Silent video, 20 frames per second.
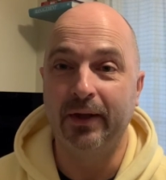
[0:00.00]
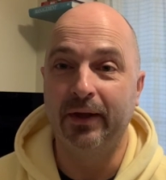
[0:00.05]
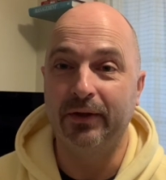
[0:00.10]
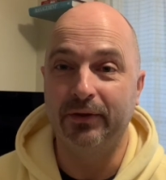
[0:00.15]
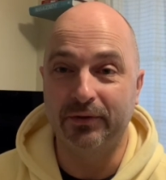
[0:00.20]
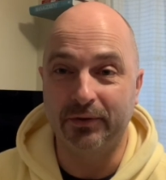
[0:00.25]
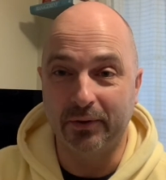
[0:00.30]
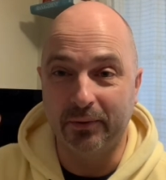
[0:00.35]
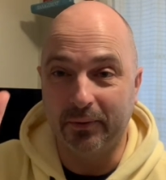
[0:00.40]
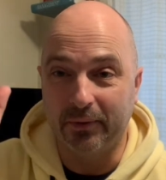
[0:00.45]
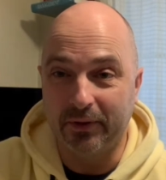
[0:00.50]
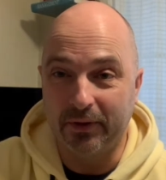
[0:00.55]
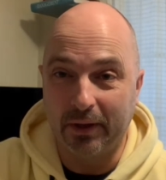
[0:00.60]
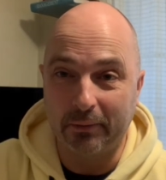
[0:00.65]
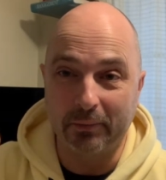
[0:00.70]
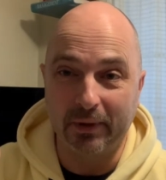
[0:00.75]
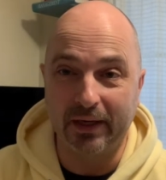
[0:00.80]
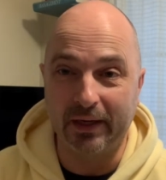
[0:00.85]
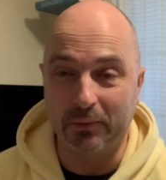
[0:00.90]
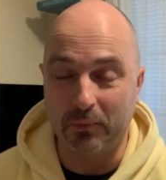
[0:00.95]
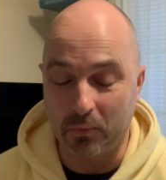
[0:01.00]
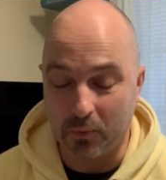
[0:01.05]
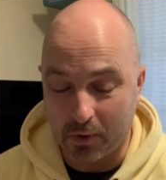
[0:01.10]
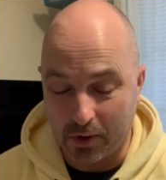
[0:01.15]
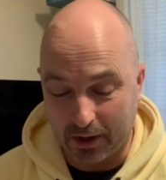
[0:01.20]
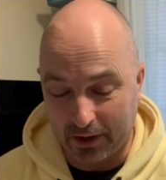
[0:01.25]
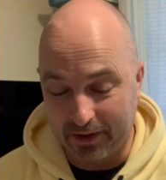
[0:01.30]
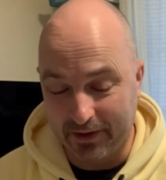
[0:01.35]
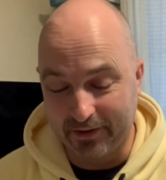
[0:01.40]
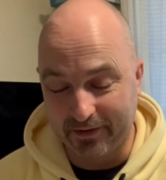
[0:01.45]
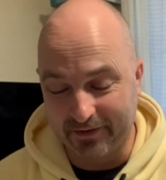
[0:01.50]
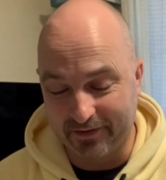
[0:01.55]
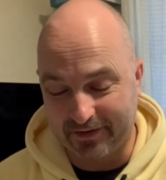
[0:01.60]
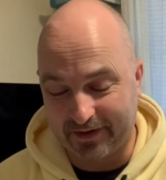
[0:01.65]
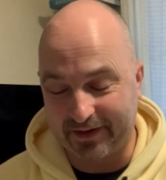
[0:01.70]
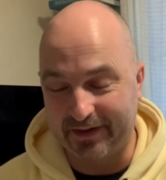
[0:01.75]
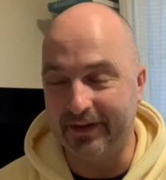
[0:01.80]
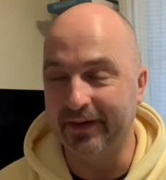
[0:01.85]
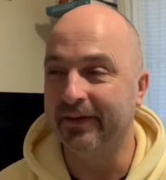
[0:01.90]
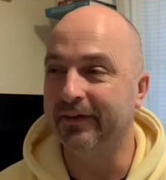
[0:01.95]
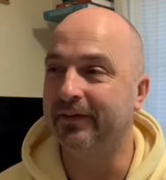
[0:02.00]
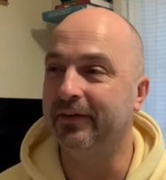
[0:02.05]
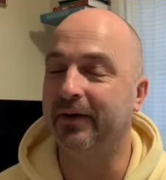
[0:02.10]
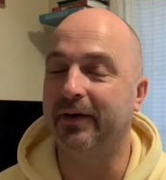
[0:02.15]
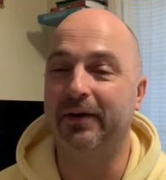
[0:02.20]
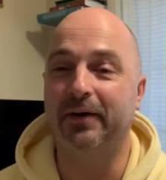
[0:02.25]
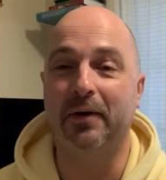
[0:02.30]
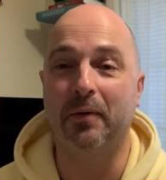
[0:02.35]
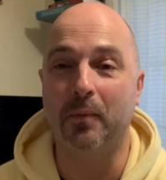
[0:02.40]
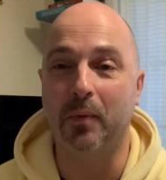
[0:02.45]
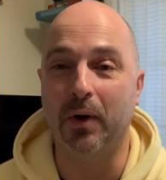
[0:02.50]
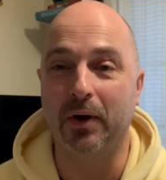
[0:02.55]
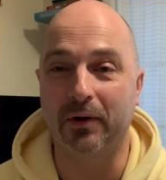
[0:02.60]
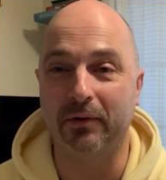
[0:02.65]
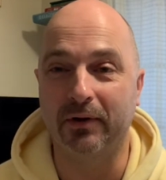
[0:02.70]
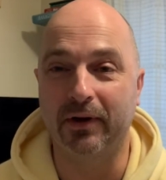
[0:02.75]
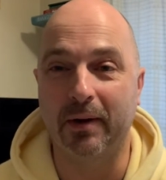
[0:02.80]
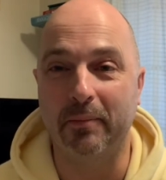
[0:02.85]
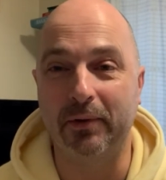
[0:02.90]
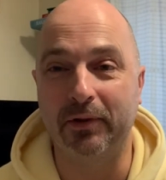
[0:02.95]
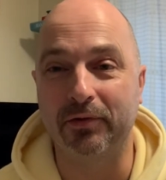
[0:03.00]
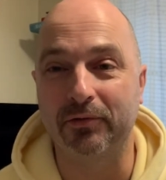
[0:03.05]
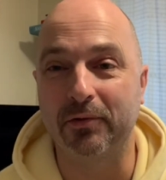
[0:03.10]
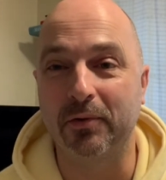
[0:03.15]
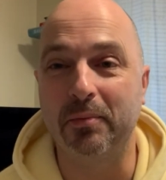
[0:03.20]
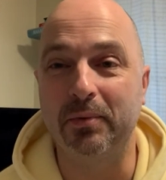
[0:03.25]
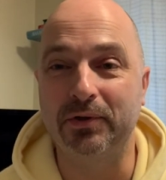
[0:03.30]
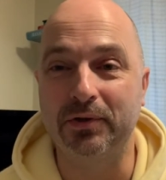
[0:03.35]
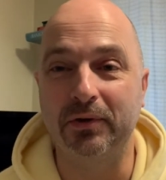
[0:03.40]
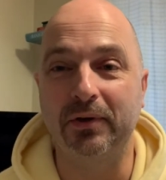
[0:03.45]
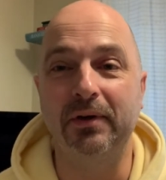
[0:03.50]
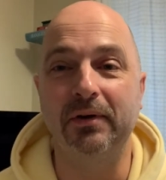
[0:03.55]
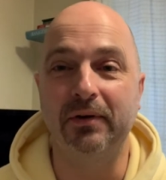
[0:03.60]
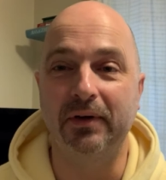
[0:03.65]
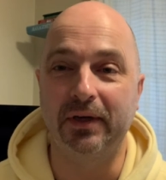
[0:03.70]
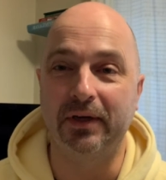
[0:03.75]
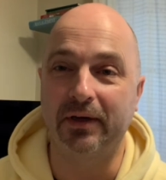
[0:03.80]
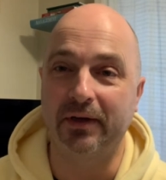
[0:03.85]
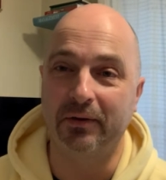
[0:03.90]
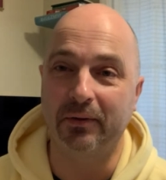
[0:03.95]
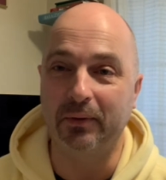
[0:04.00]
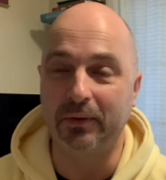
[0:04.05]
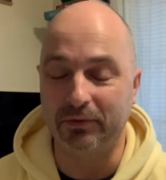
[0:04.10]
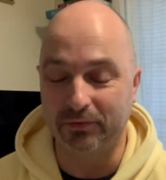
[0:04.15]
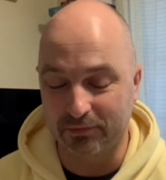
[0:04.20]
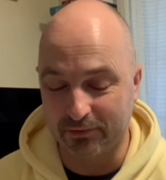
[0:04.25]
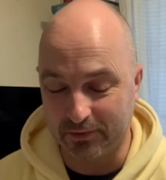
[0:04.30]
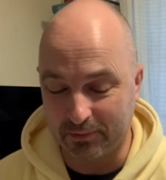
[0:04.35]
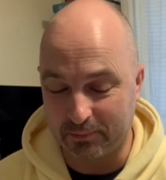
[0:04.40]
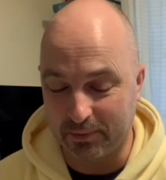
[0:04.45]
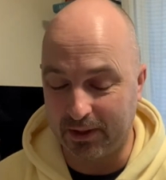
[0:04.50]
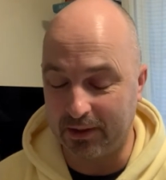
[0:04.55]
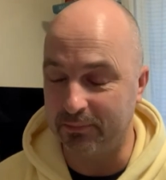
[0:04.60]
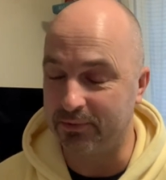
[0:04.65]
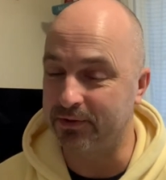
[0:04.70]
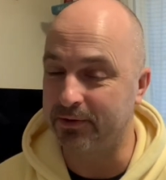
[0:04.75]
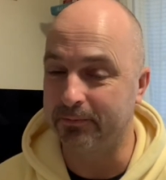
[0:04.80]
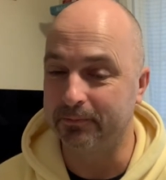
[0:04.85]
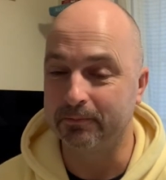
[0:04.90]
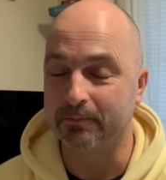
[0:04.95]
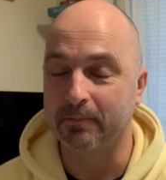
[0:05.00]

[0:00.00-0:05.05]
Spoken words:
So I'm getting water, not water coming through, but you're hearing it, you're going through the pipes.